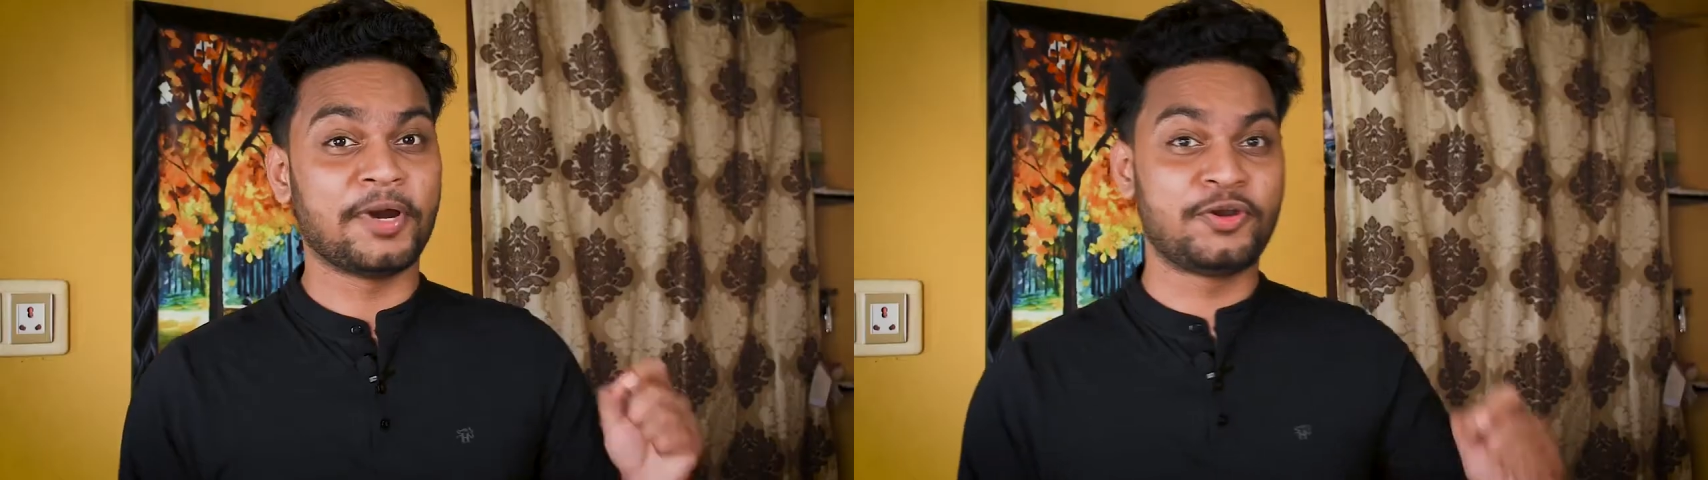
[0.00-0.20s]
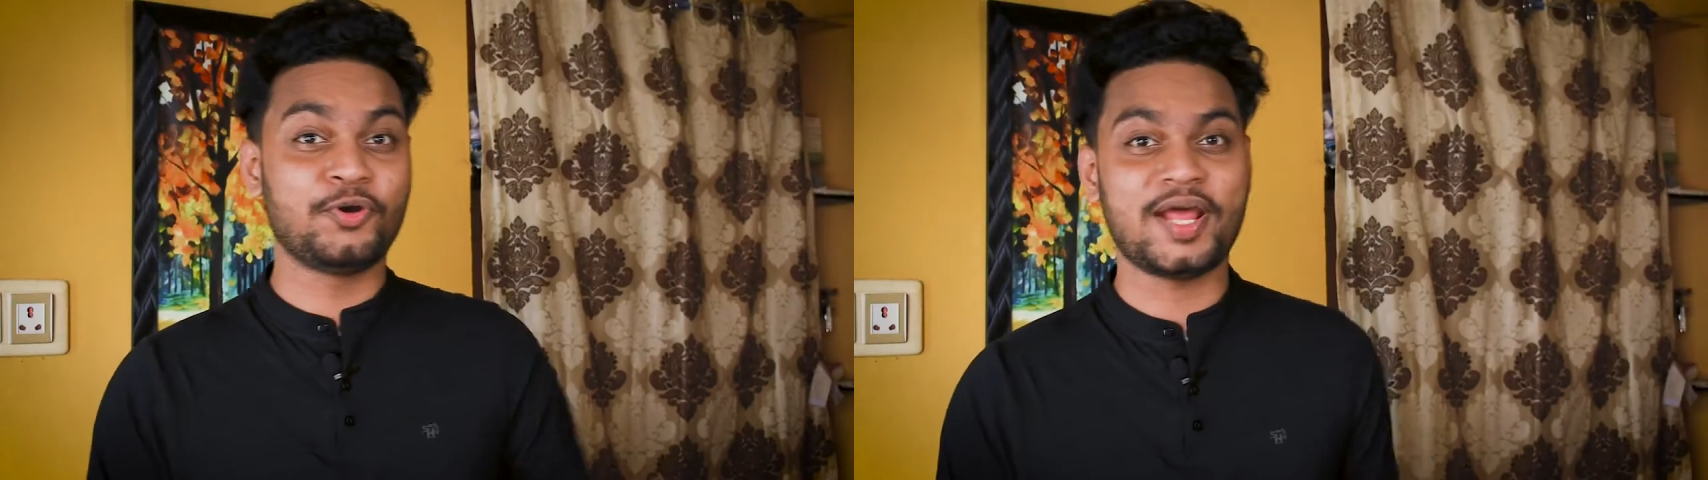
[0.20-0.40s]

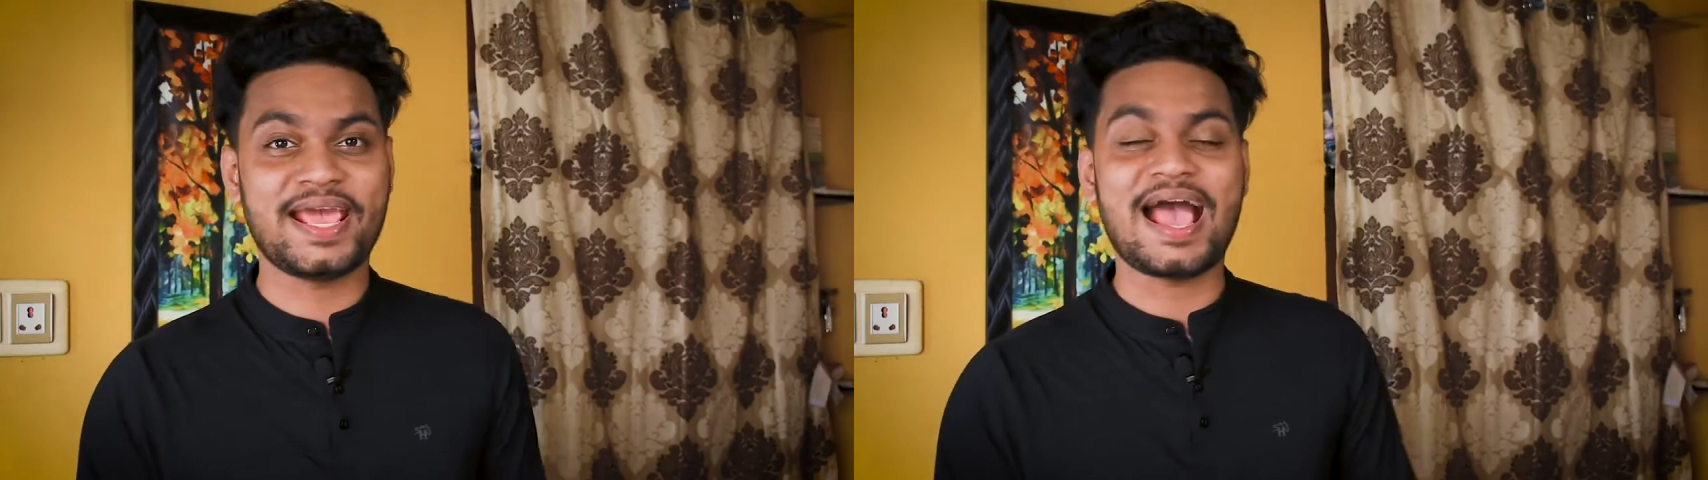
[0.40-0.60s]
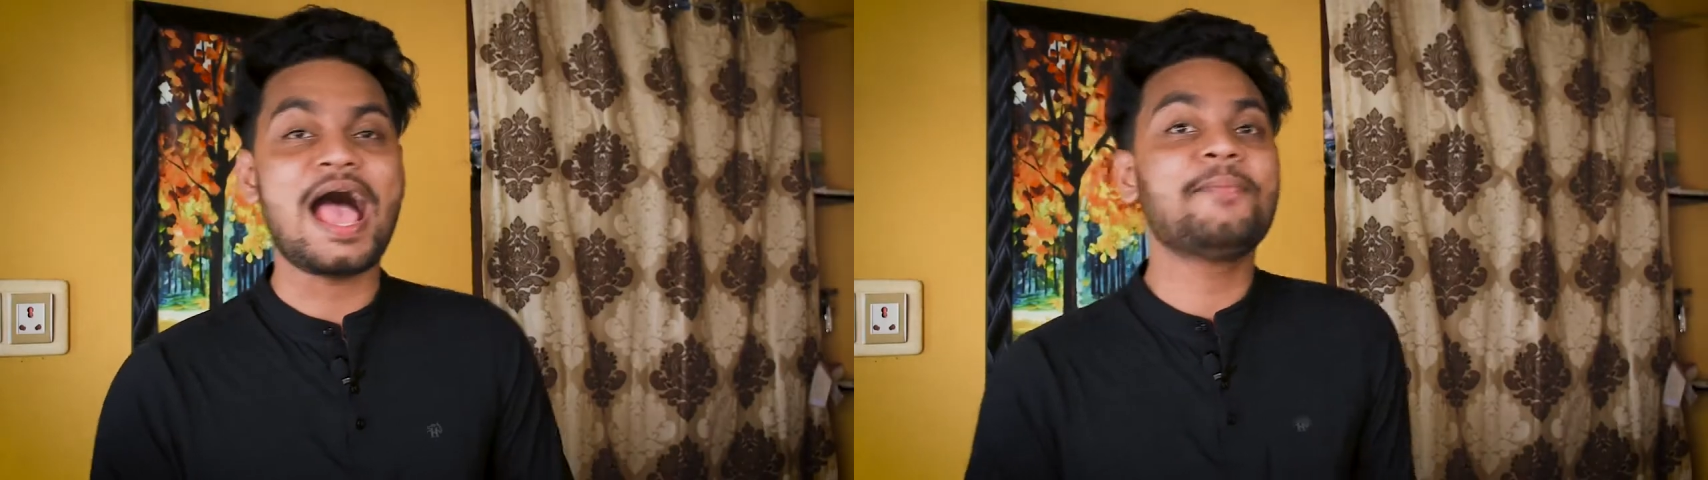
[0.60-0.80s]
But
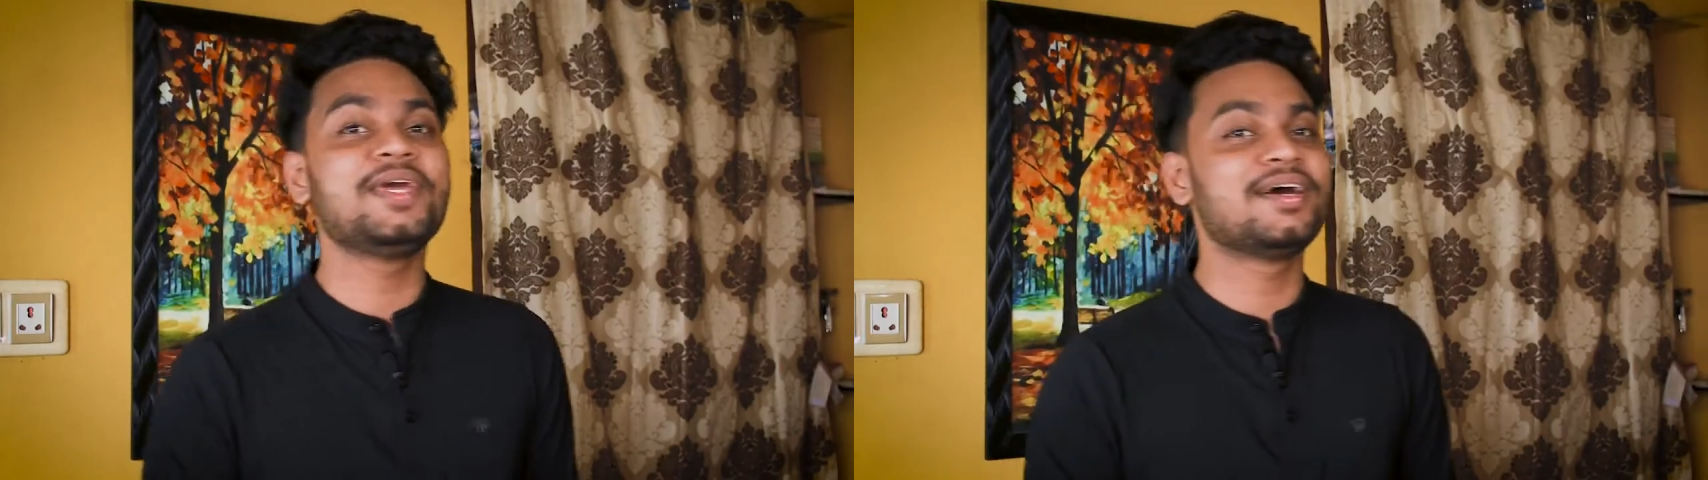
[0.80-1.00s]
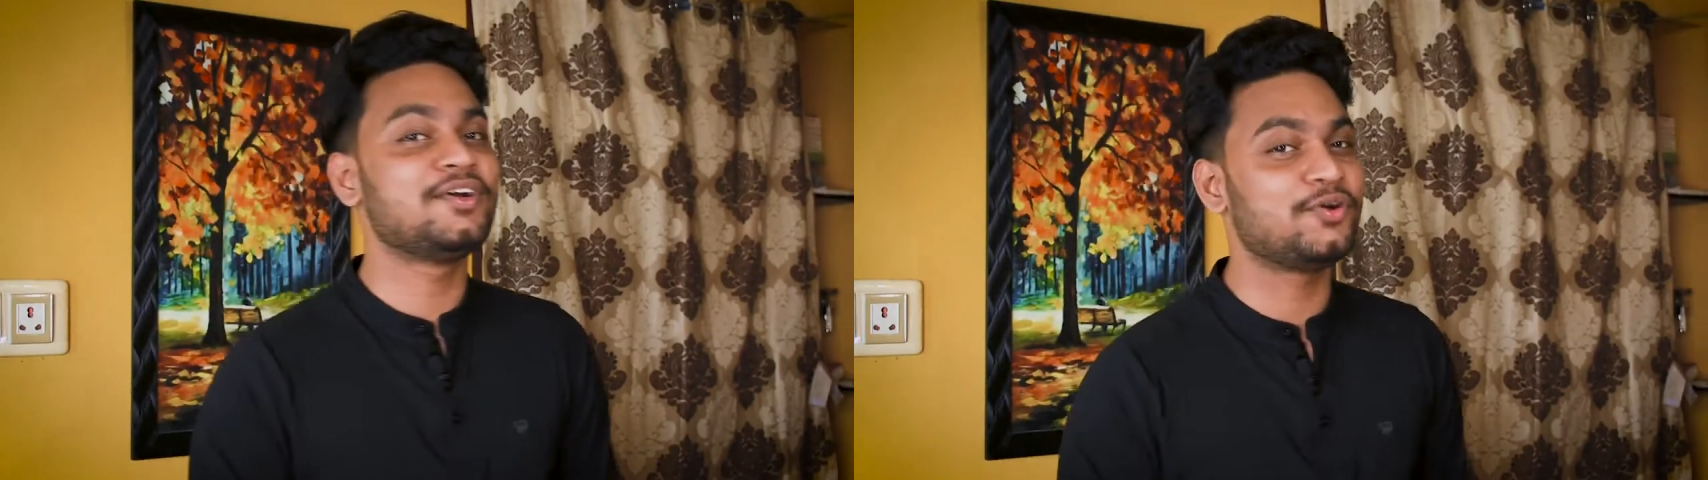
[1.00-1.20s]
today, I'm
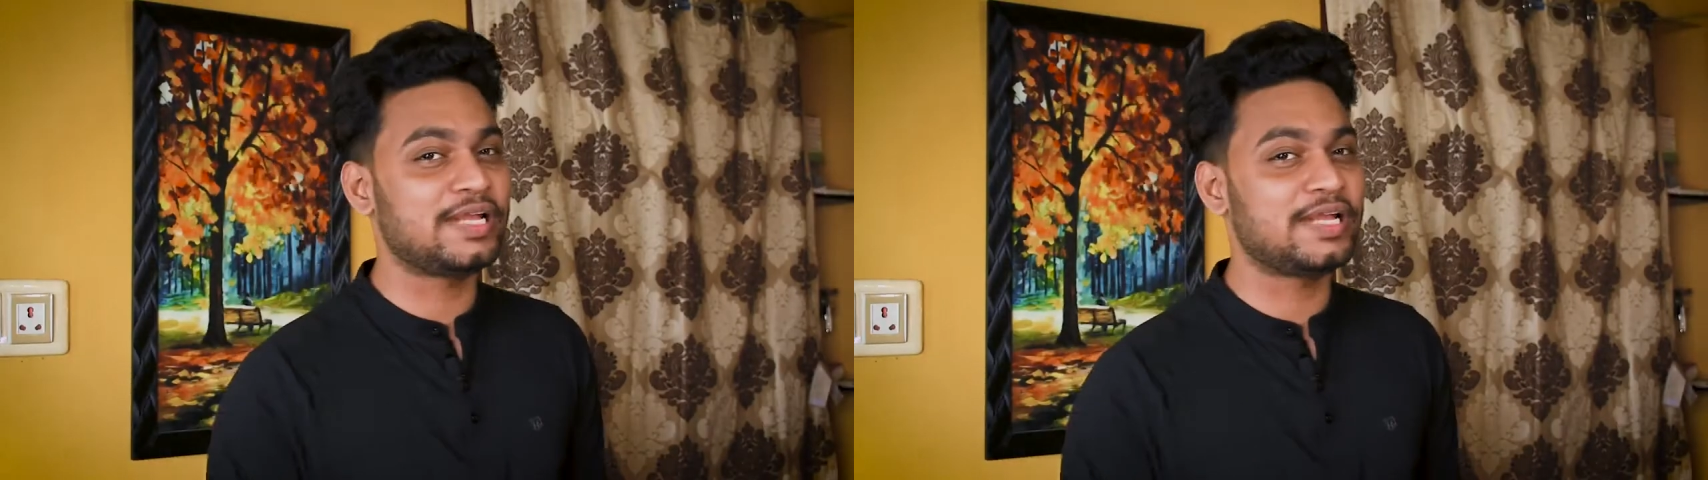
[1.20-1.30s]
here to